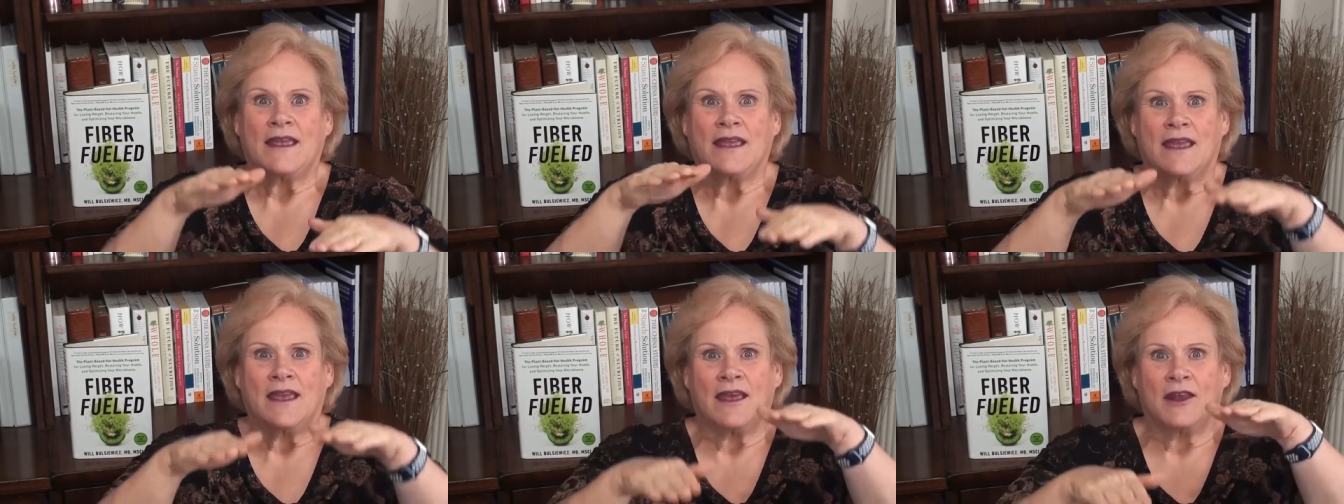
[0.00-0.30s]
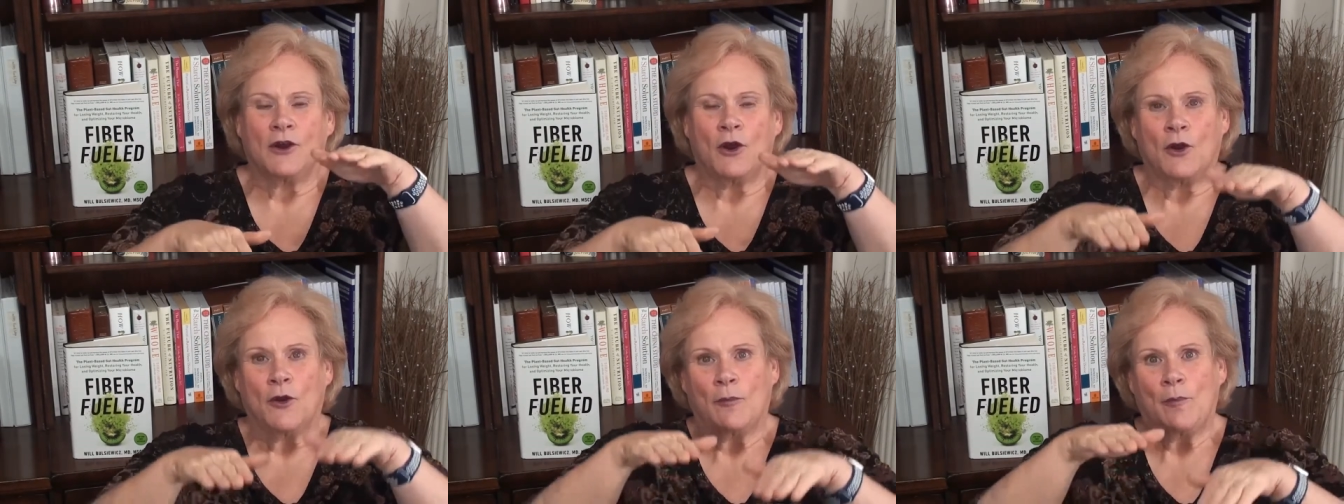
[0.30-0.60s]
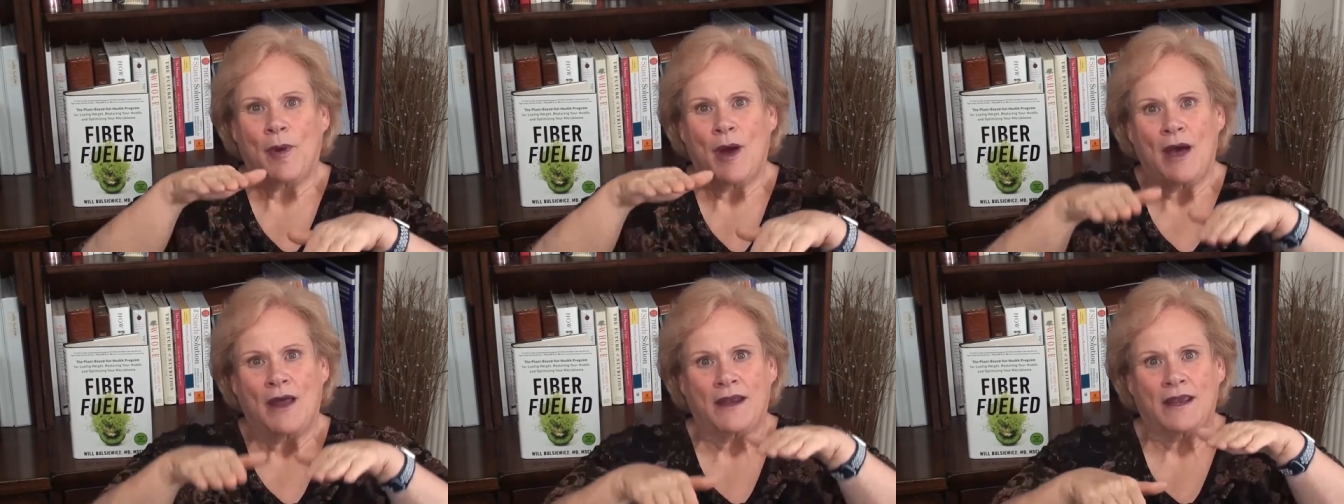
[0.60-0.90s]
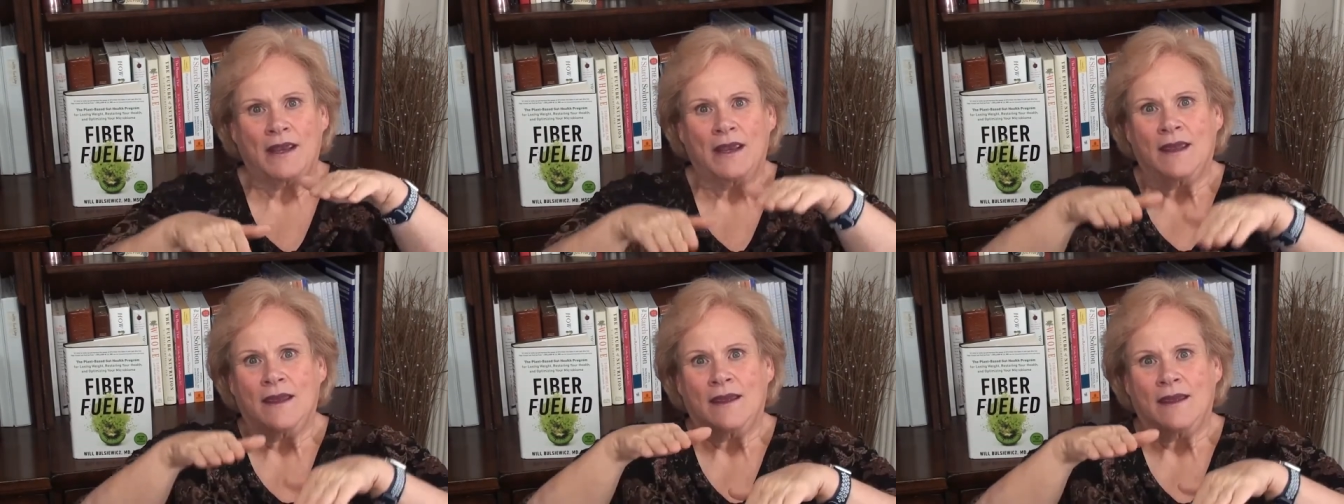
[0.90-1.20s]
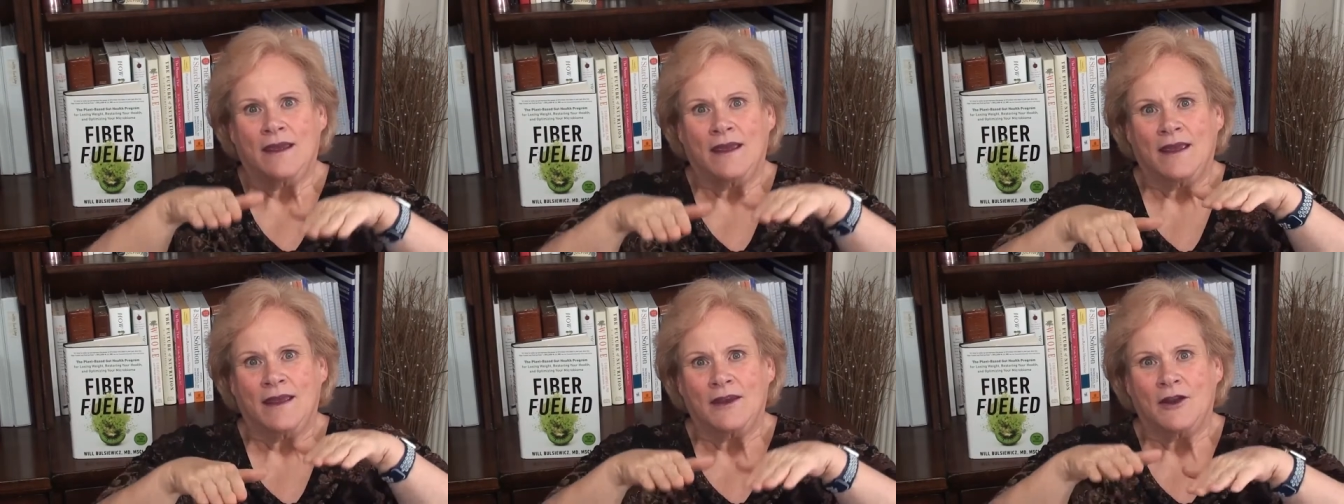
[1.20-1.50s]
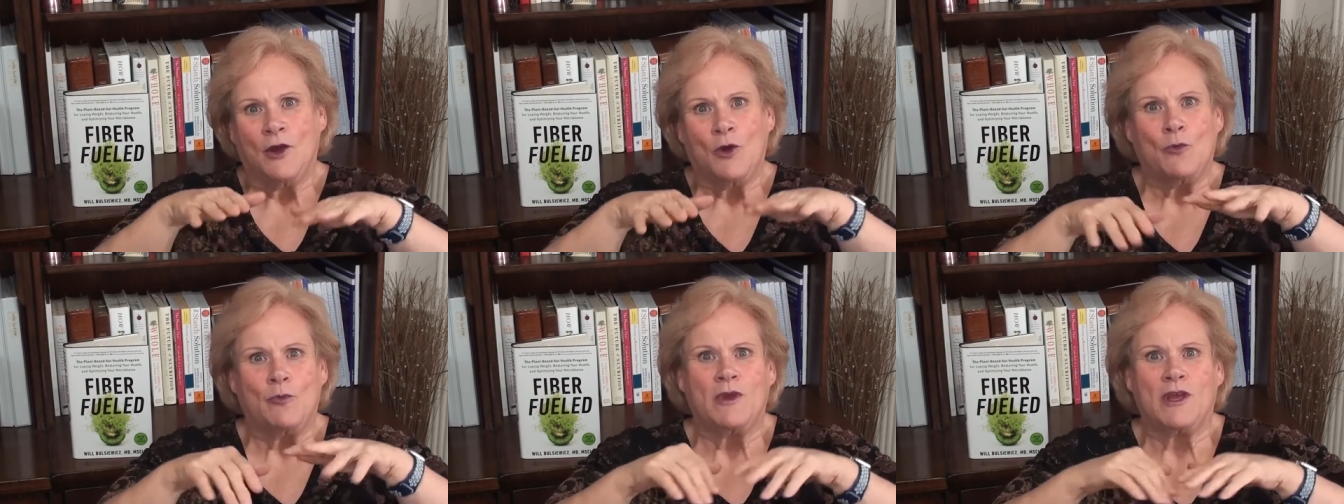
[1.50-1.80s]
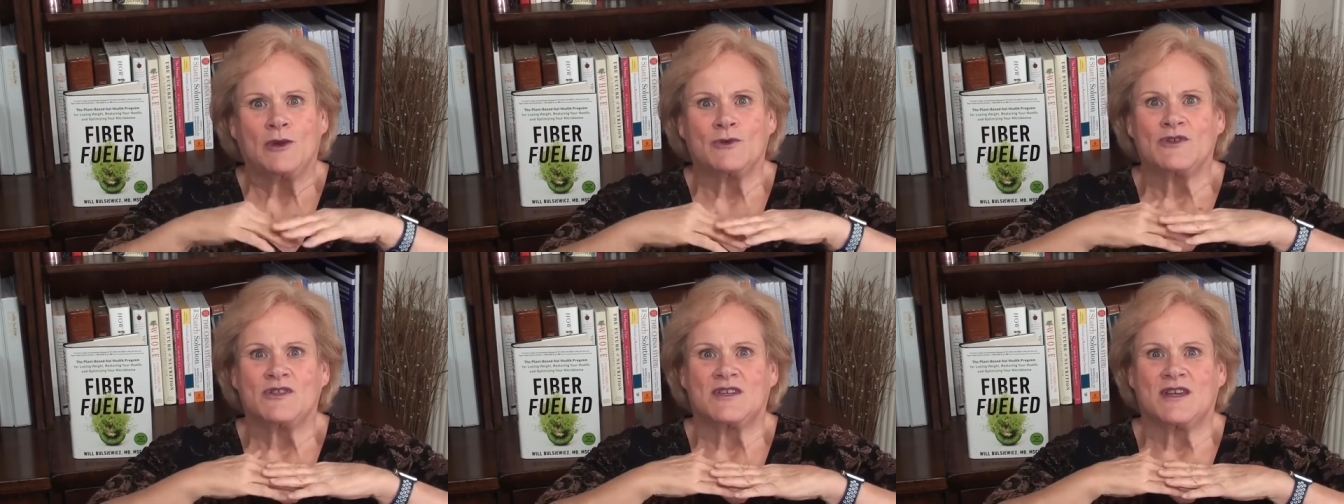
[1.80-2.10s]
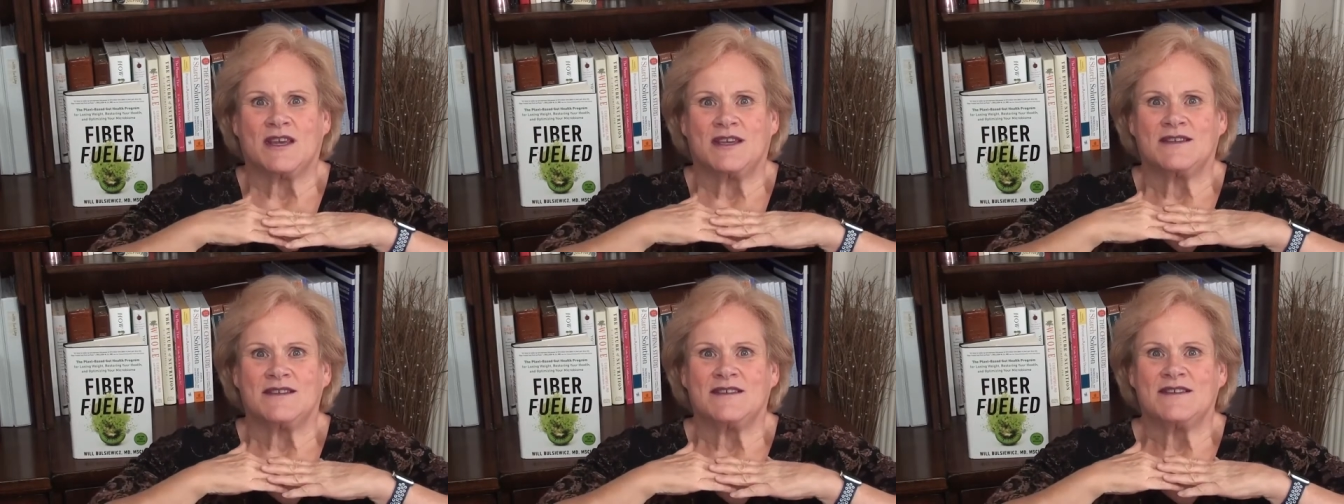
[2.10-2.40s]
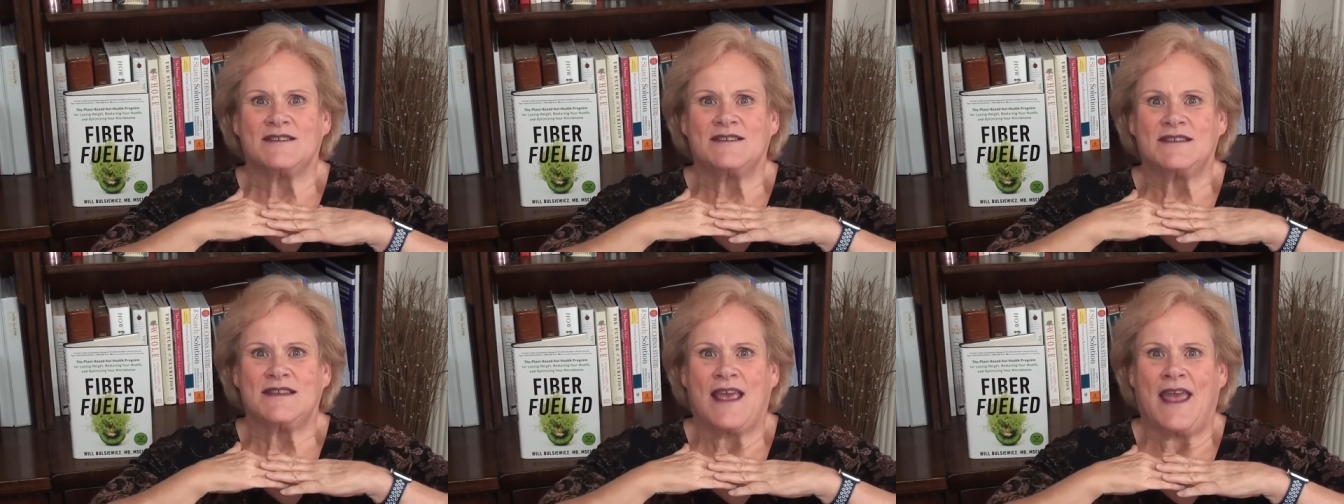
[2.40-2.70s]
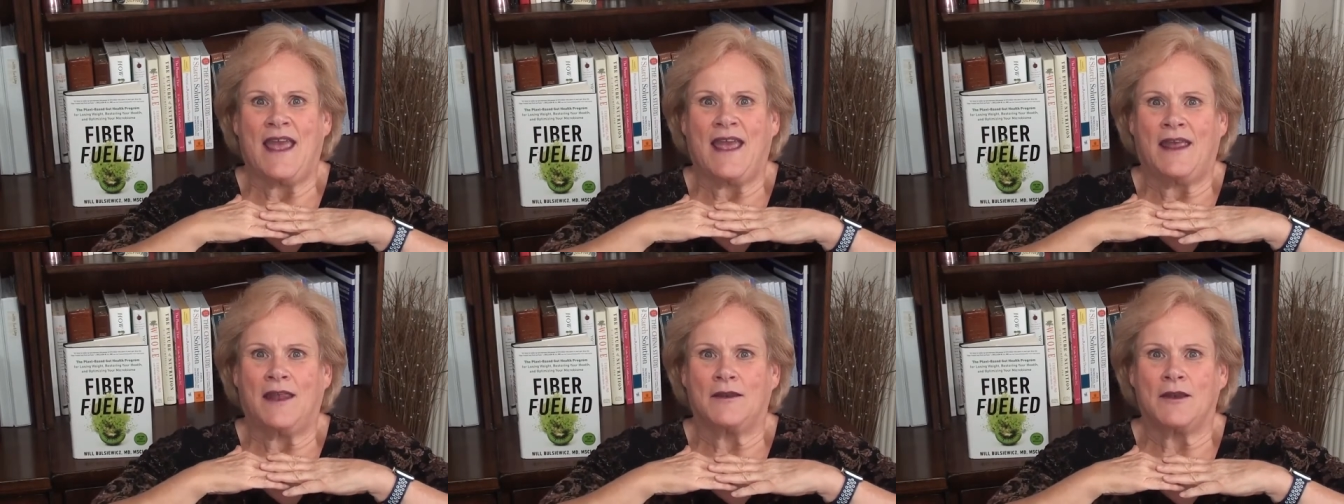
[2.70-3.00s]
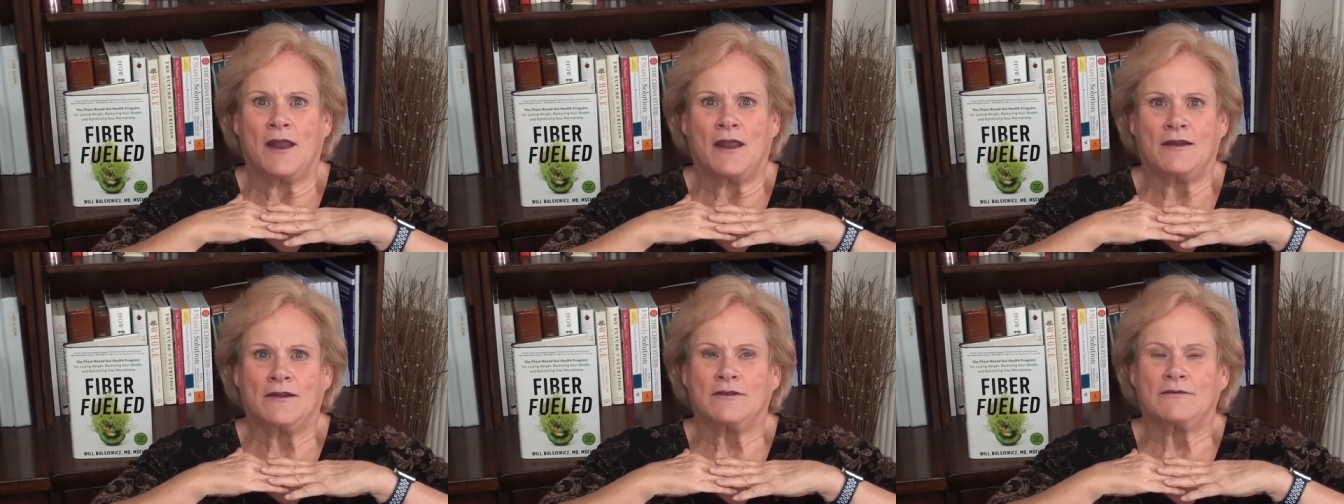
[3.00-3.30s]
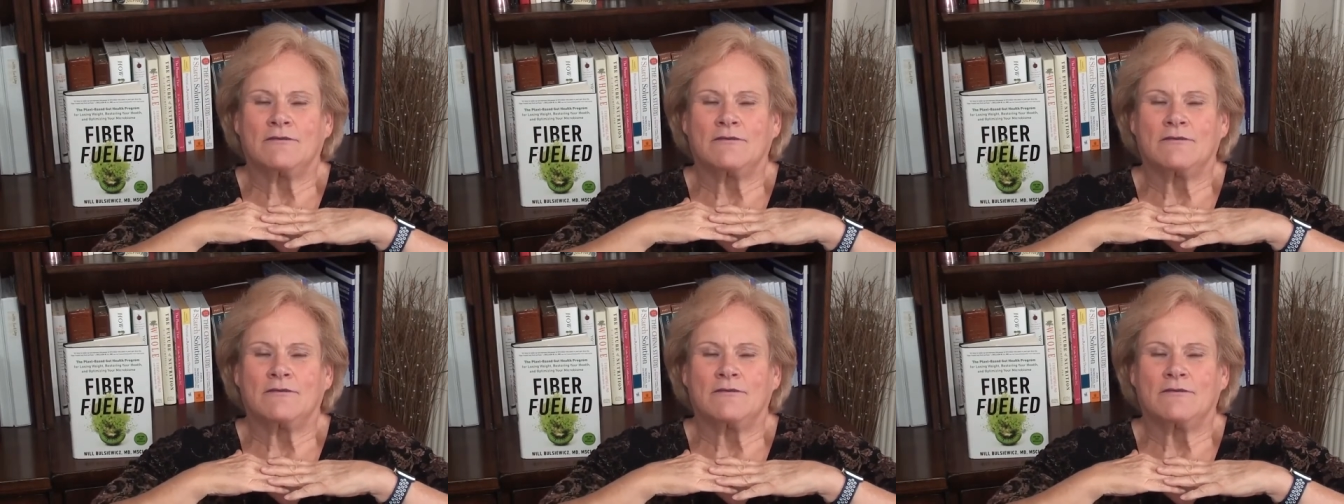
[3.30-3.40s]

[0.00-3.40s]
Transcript: get our body in homeostasis and